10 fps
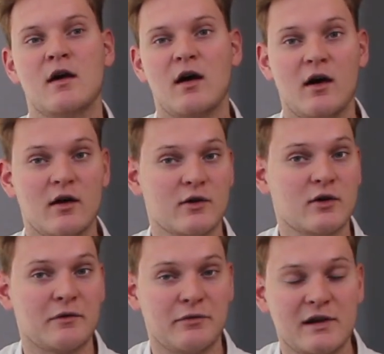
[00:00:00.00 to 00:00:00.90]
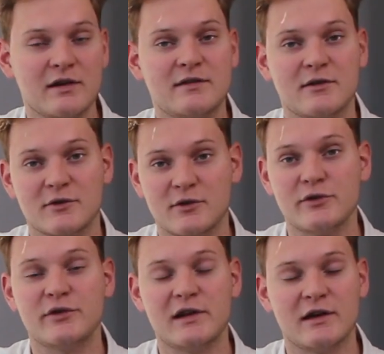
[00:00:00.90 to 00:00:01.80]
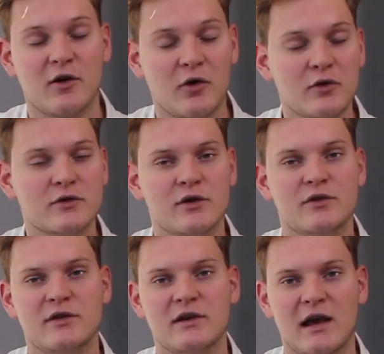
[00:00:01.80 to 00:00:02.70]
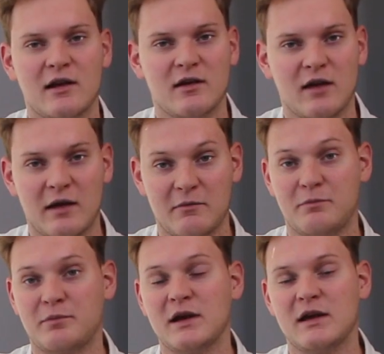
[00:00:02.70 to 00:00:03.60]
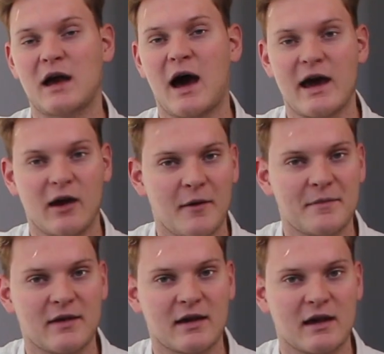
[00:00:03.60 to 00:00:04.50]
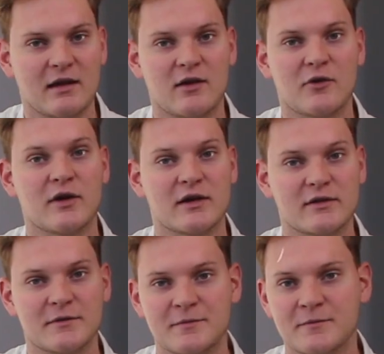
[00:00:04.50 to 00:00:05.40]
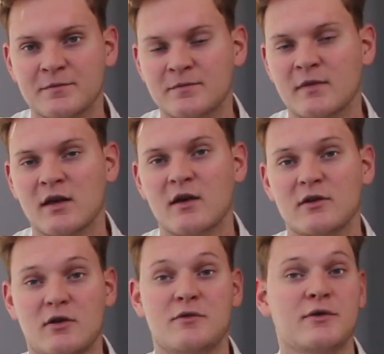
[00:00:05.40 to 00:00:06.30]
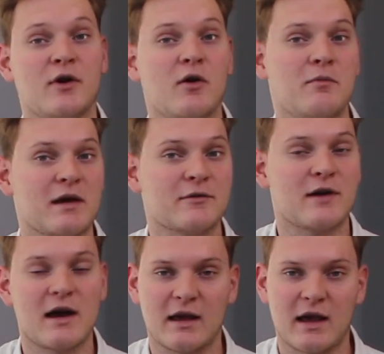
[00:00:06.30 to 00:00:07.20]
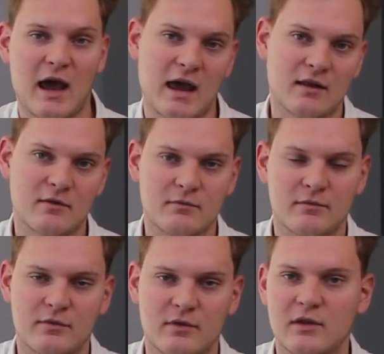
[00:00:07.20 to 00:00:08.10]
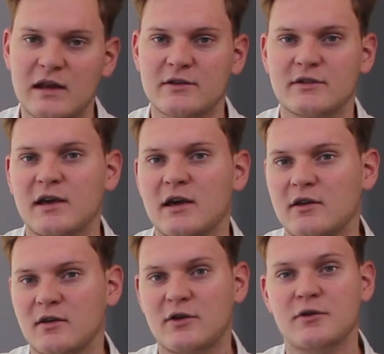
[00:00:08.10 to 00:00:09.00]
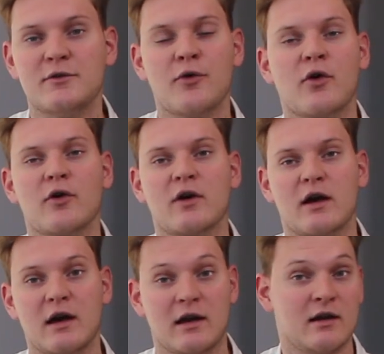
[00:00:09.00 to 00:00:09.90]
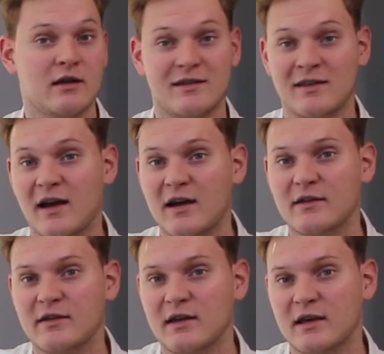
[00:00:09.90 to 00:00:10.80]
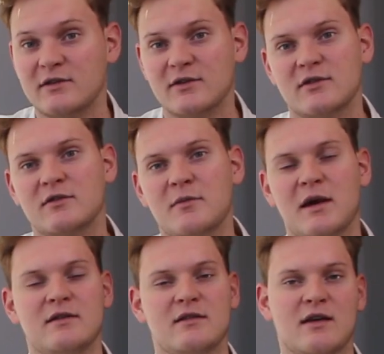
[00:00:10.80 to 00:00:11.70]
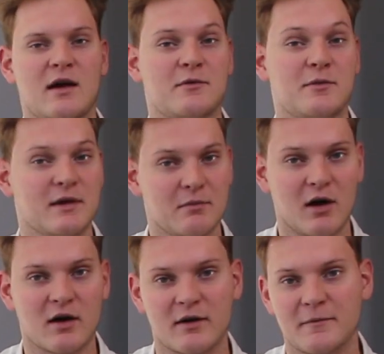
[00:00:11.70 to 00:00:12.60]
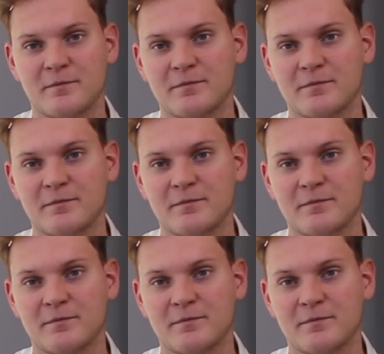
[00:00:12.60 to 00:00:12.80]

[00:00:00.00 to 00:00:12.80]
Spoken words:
Your affiliate sales usually also see a pretty high uptick in earnings. So overall, Black Friday and let's just say Q4 in its entirety, it's just an amazing time to be a blogger.